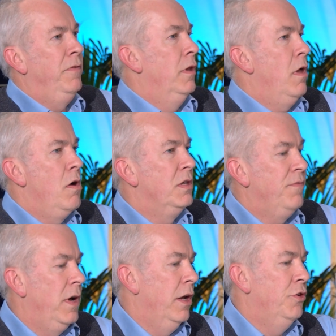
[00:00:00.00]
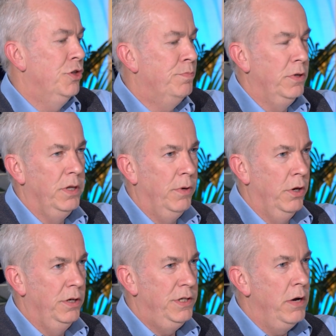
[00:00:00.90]
feel, oh, it's fine, I'll just put them
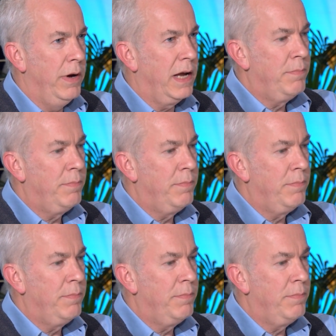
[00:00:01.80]
on a DOAC.